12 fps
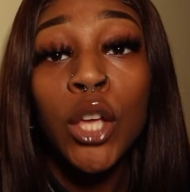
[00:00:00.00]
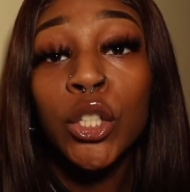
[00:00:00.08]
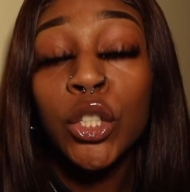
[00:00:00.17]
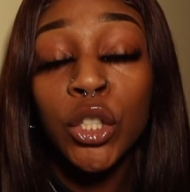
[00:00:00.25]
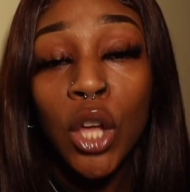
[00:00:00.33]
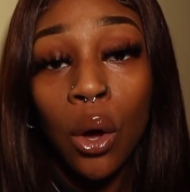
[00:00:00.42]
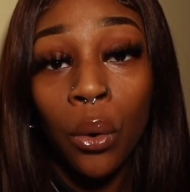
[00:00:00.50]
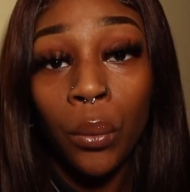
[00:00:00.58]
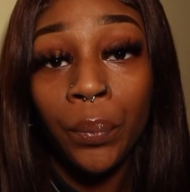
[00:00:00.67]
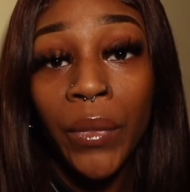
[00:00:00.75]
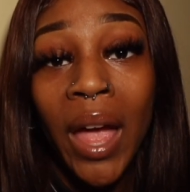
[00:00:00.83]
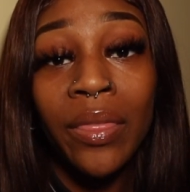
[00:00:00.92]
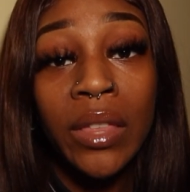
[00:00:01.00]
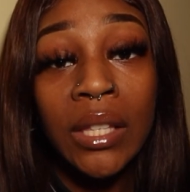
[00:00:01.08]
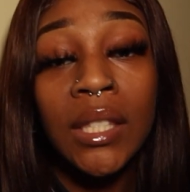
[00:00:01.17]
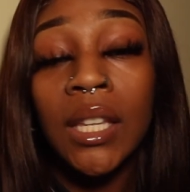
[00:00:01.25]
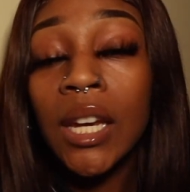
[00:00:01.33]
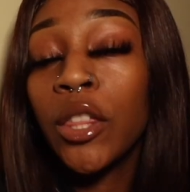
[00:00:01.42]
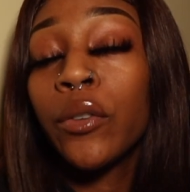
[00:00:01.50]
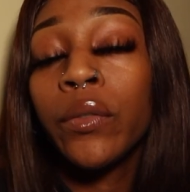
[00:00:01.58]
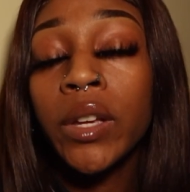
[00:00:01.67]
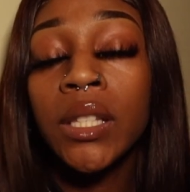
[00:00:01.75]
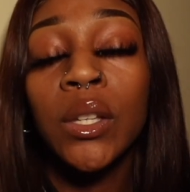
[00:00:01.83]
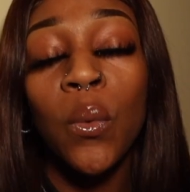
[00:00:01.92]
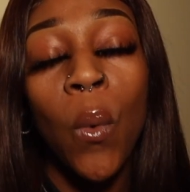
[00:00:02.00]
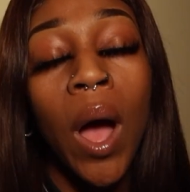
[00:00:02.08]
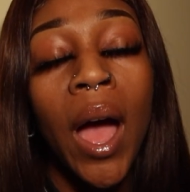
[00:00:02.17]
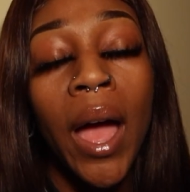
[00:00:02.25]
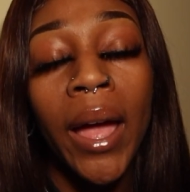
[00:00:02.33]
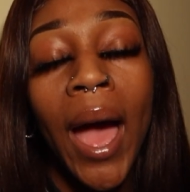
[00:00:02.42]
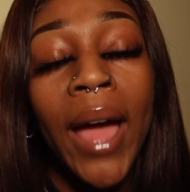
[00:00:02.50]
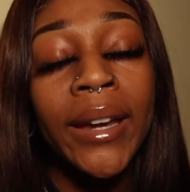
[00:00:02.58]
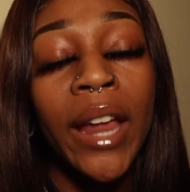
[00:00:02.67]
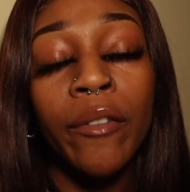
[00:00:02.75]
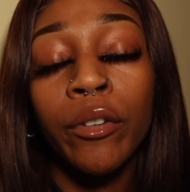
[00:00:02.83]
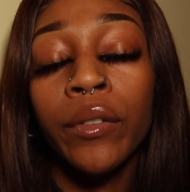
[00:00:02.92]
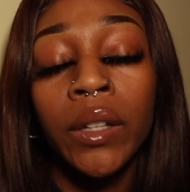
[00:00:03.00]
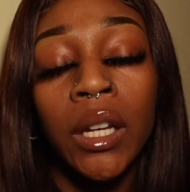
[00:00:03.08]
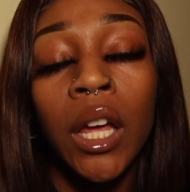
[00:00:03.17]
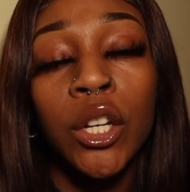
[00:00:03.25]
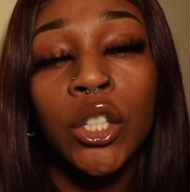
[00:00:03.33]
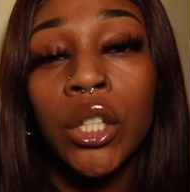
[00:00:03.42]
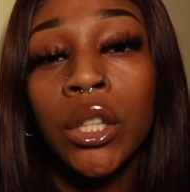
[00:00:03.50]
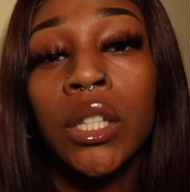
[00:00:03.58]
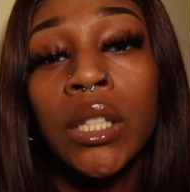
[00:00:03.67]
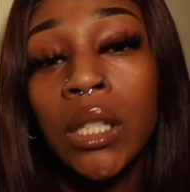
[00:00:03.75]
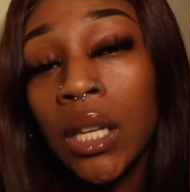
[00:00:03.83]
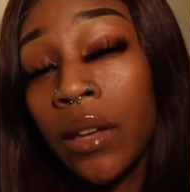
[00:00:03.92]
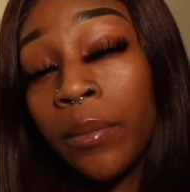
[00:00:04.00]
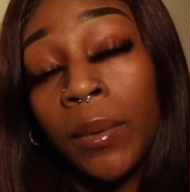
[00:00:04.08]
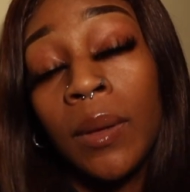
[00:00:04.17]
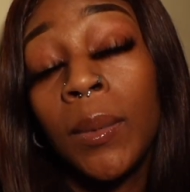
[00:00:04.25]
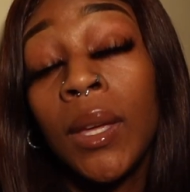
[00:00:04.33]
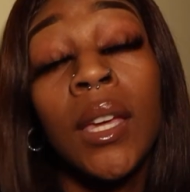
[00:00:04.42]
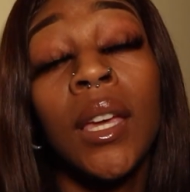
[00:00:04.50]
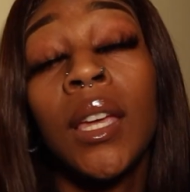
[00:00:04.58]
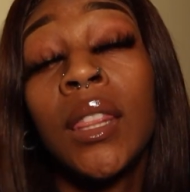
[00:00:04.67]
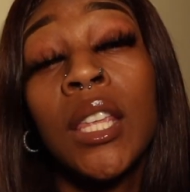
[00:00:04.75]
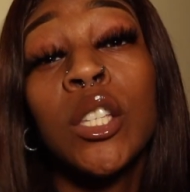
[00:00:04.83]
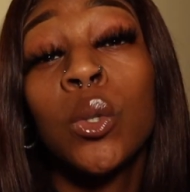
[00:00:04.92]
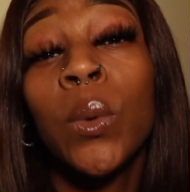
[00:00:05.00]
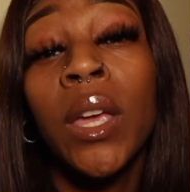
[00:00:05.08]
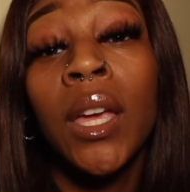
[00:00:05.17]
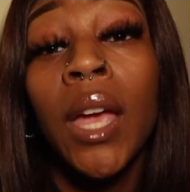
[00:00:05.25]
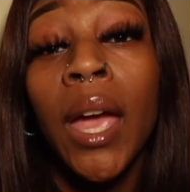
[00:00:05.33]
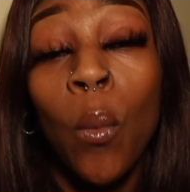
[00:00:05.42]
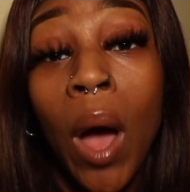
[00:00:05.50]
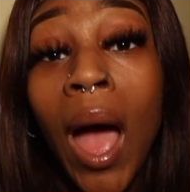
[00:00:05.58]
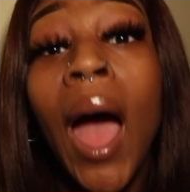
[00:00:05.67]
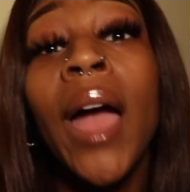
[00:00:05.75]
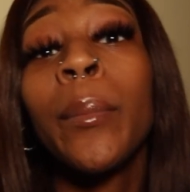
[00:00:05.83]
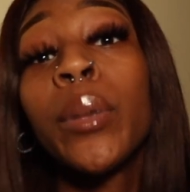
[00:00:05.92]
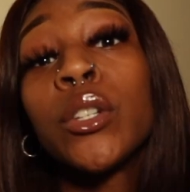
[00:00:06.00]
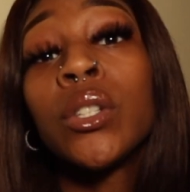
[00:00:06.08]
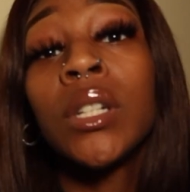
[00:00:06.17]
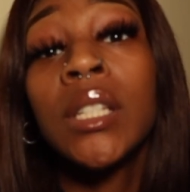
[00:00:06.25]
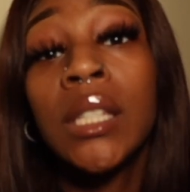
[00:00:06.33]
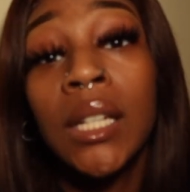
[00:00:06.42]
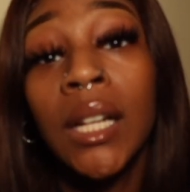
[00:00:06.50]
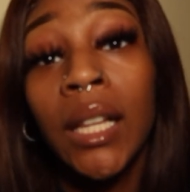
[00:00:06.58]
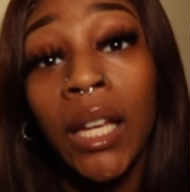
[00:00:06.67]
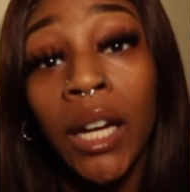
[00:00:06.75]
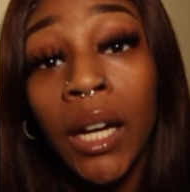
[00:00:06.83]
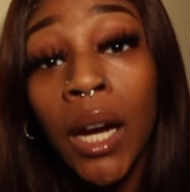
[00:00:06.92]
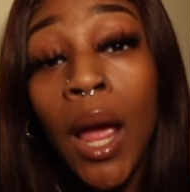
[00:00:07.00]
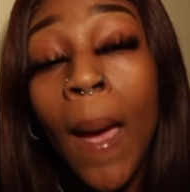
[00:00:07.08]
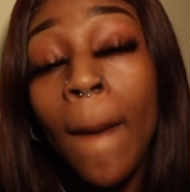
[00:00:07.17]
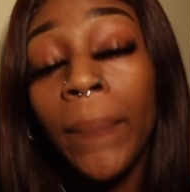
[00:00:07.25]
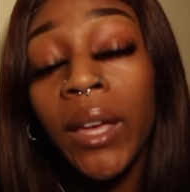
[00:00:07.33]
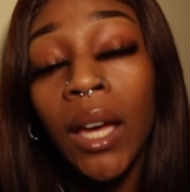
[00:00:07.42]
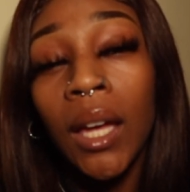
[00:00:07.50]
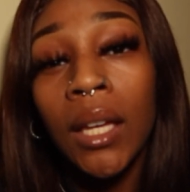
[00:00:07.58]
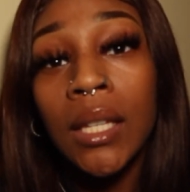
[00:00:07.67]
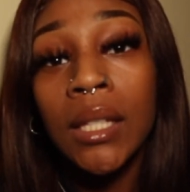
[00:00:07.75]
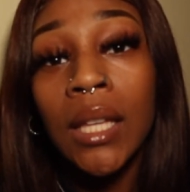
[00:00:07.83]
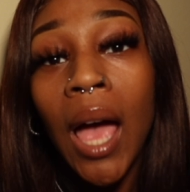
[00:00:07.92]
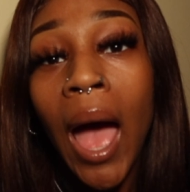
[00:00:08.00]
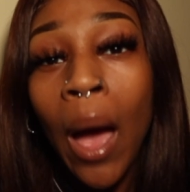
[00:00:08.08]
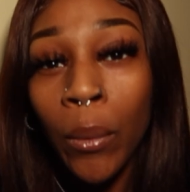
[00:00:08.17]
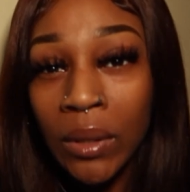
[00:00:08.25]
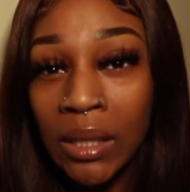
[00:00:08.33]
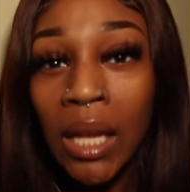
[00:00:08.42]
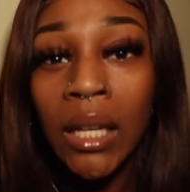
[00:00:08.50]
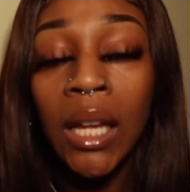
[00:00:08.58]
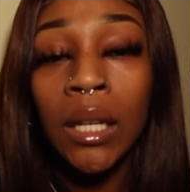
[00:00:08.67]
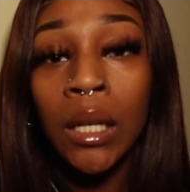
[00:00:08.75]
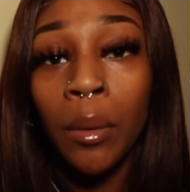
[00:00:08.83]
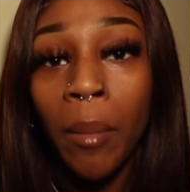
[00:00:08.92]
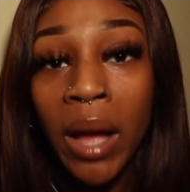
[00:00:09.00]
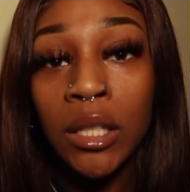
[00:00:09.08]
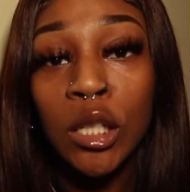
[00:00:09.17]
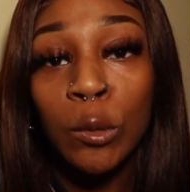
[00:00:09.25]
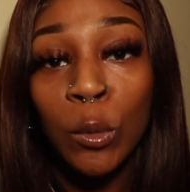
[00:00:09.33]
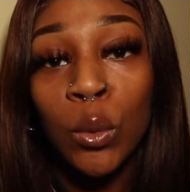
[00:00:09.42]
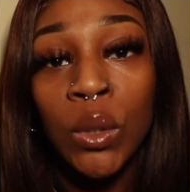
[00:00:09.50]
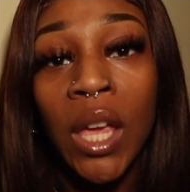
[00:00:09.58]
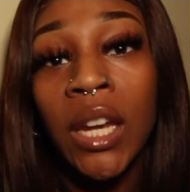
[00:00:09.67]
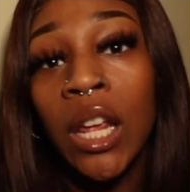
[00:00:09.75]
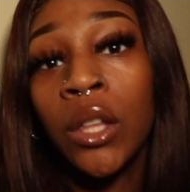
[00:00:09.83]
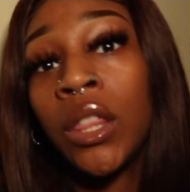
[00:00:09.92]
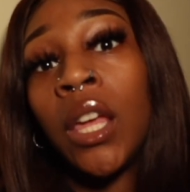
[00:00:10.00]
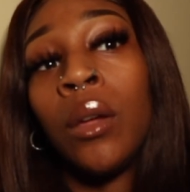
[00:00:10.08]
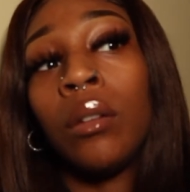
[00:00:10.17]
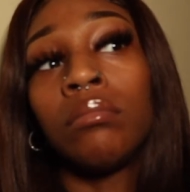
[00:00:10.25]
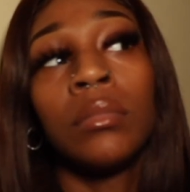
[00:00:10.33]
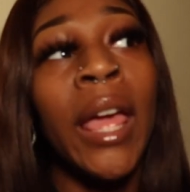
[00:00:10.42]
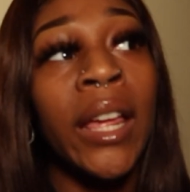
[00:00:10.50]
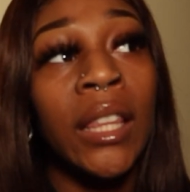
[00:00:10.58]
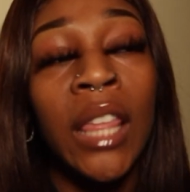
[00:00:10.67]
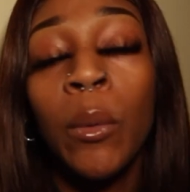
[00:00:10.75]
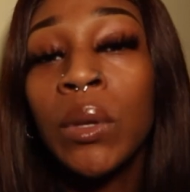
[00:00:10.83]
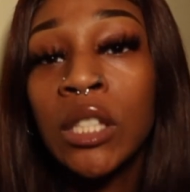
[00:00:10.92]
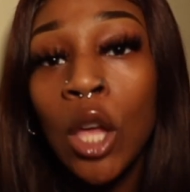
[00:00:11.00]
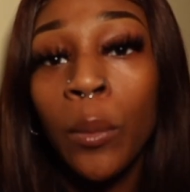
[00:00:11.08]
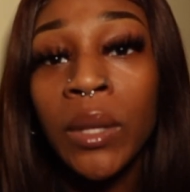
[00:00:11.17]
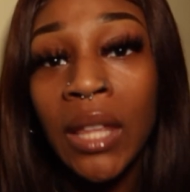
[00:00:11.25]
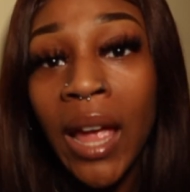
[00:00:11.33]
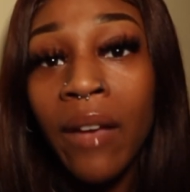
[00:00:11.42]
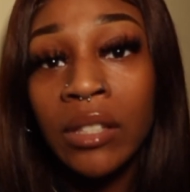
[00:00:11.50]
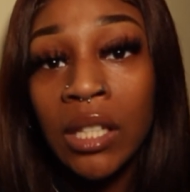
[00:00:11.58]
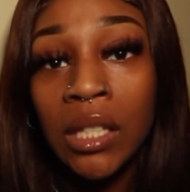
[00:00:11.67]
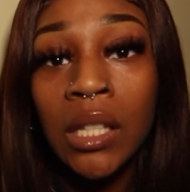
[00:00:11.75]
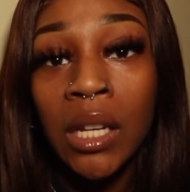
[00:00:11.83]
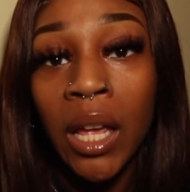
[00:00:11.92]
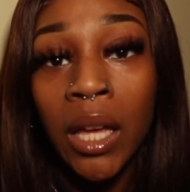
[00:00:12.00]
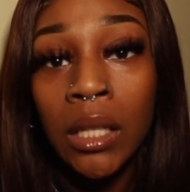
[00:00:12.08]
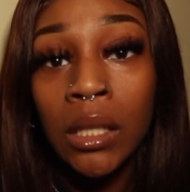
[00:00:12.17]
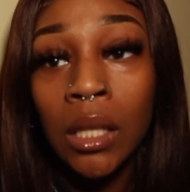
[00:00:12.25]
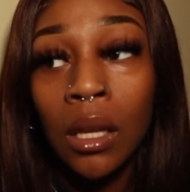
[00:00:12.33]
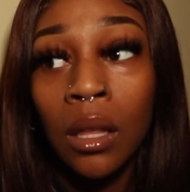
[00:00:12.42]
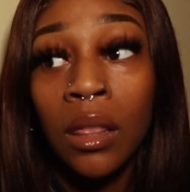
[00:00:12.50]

So, and this is another reason why I never really understood the CFPB in this way, and why I personally stood clear, because I would send in my disputes and they would tell me they have 60 days.